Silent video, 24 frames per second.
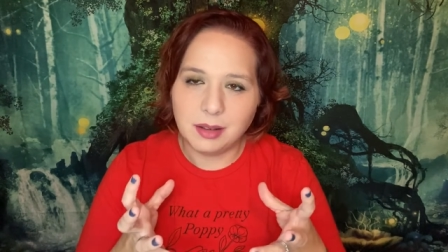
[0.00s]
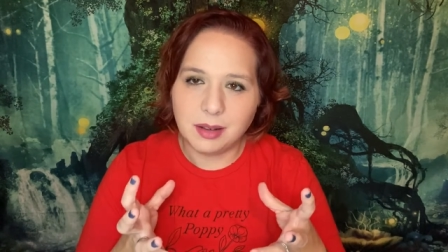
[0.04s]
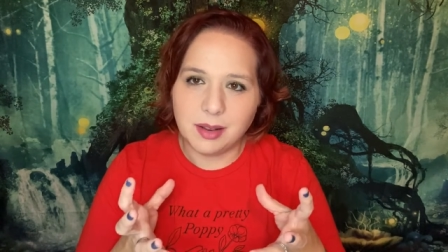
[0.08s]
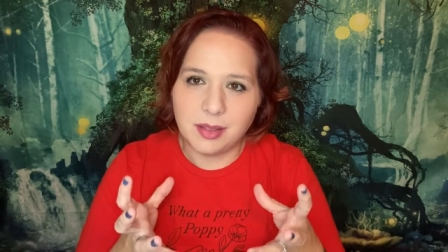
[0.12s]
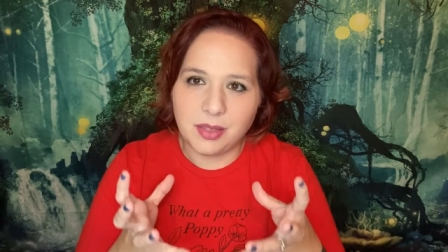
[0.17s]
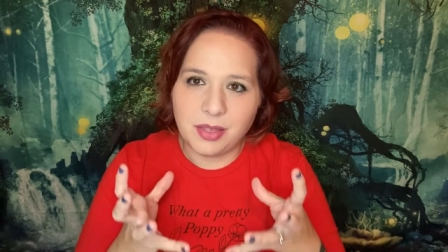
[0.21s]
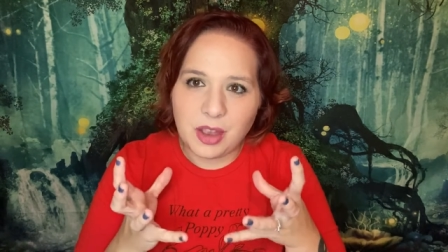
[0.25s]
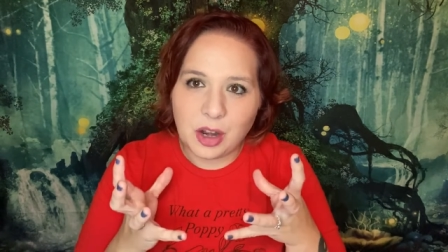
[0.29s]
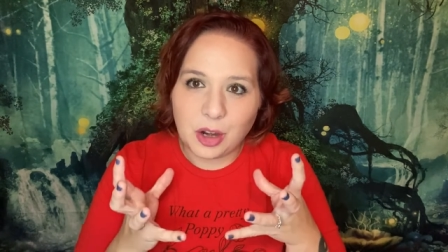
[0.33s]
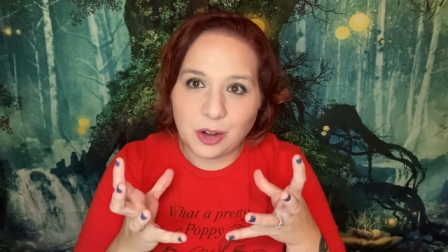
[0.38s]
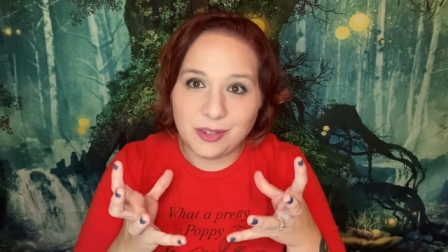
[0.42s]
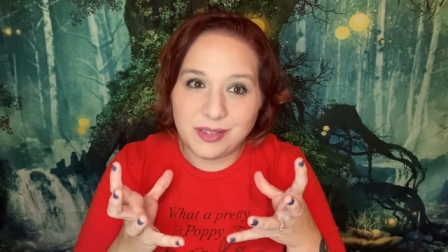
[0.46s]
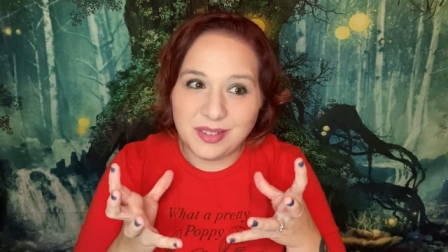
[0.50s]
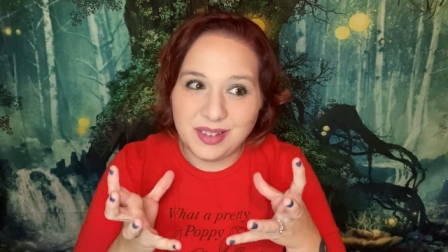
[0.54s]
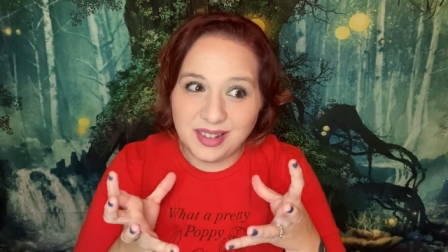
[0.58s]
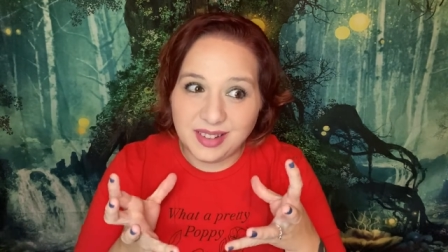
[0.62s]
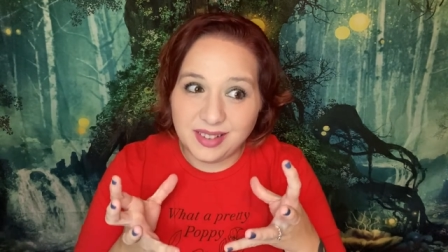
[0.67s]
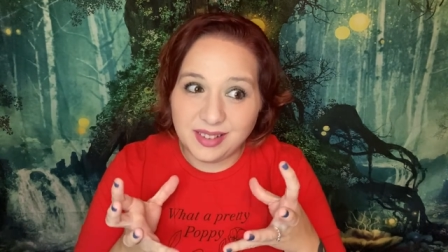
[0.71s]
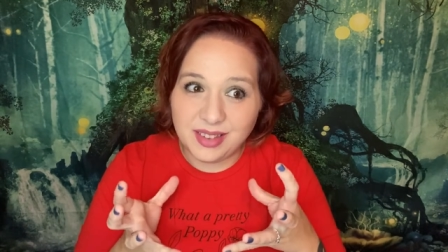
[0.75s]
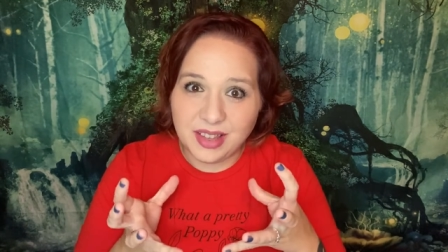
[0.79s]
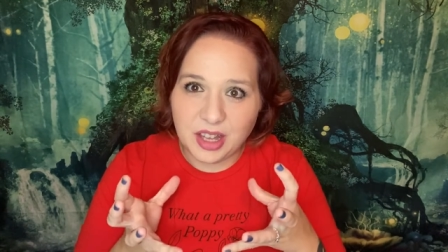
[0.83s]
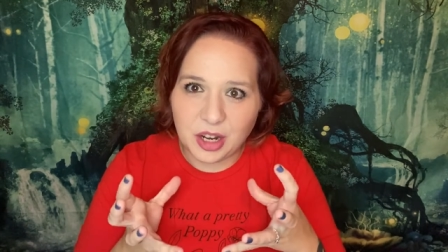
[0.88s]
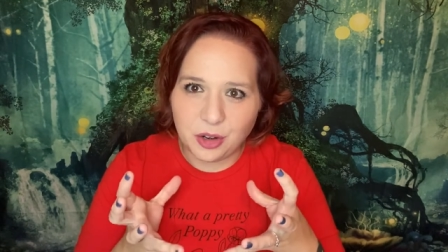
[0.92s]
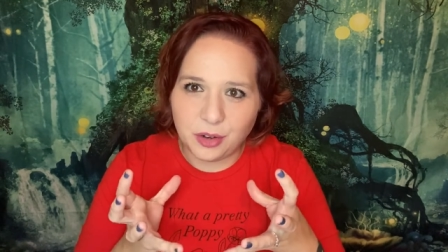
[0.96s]
their,
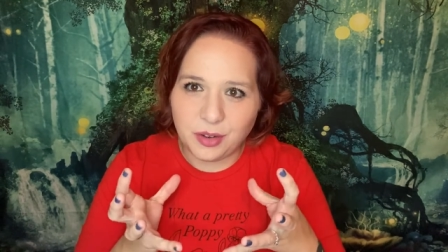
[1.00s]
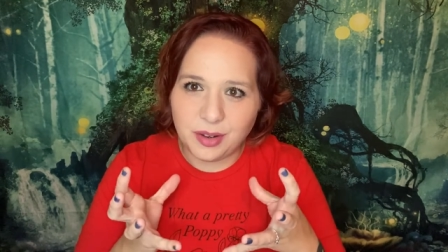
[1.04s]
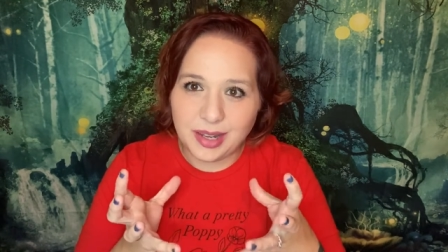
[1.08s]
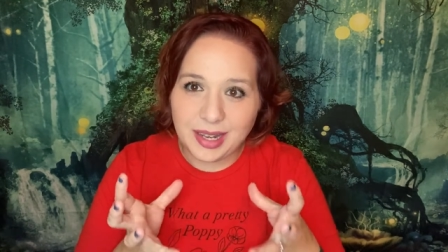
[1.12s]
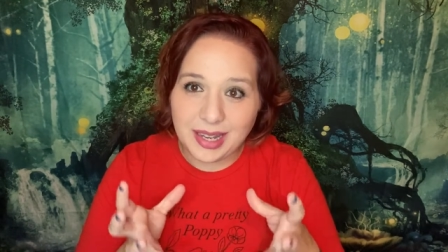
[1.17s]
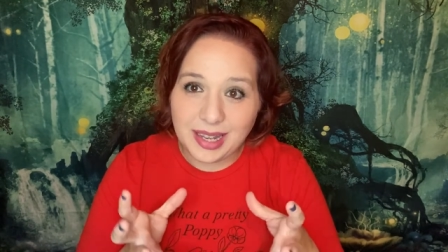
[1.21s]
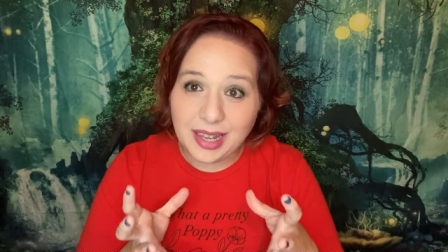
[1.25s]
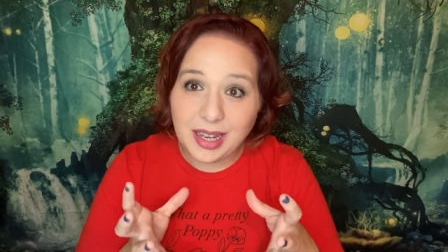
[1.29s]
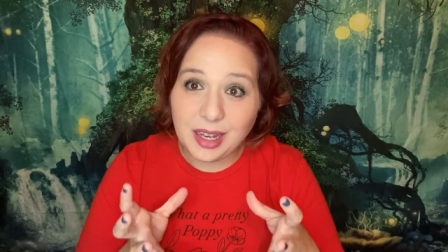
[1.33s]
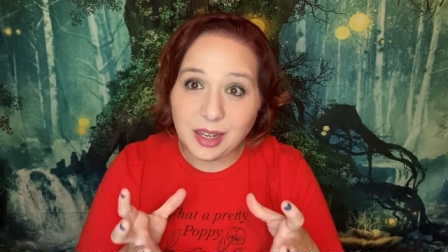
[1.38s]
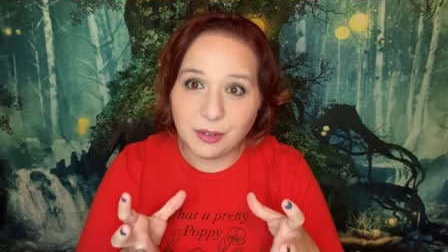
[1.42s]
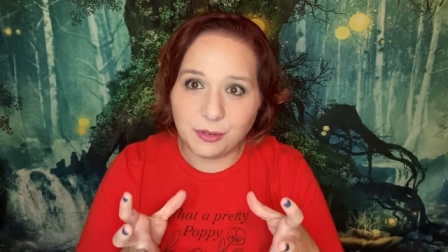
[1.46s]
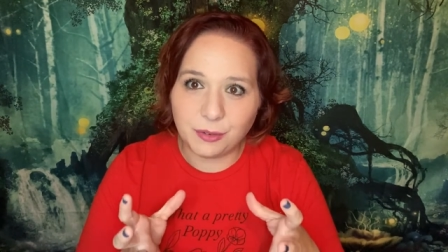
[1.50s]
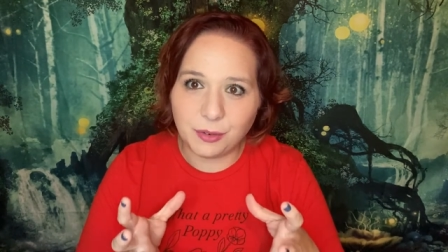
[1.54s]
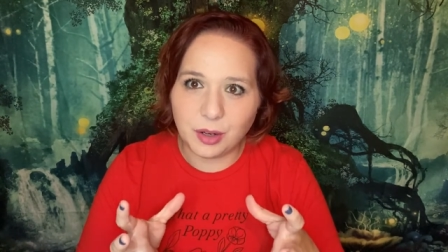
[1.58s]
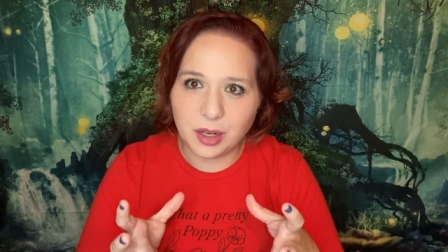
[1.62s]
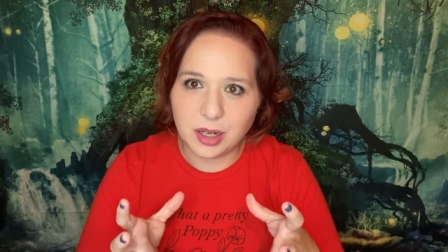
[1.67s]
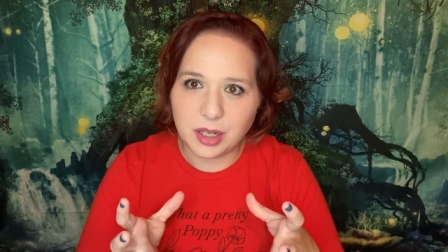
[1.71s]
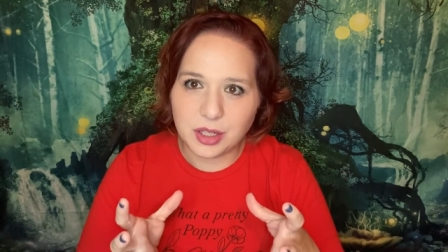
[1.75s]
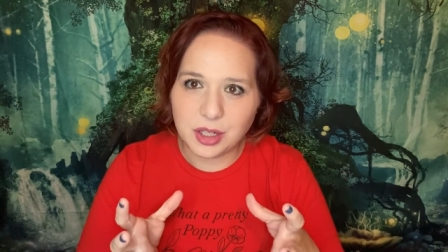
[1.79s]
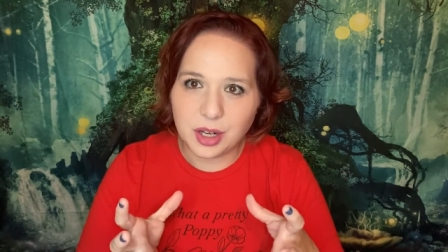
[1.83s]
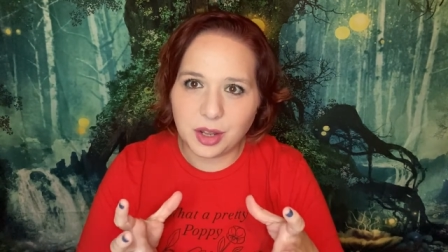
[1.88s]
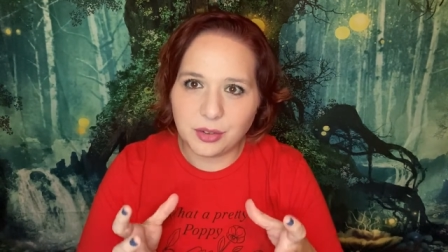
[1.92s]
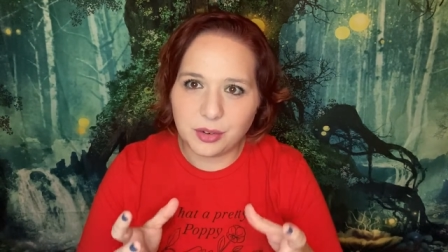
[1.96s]
their need for
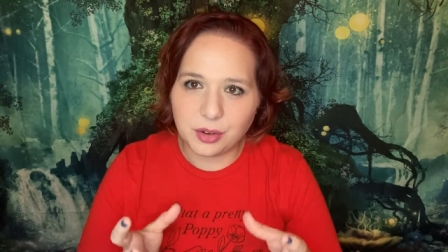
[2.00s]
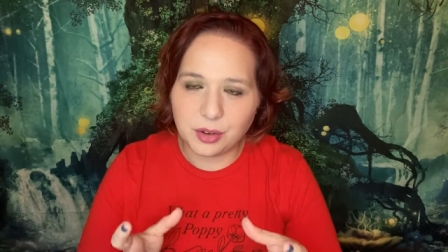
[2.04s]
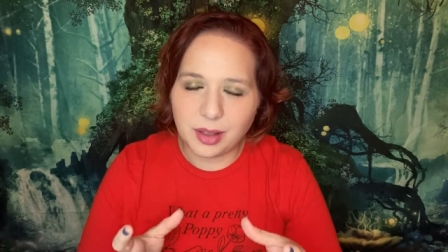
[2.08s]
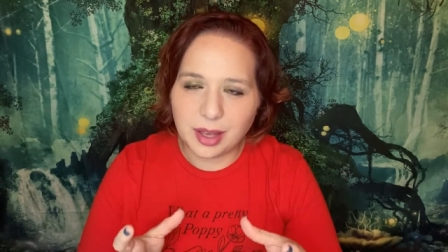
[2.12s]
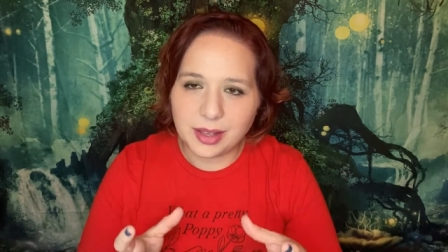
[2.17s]
each other,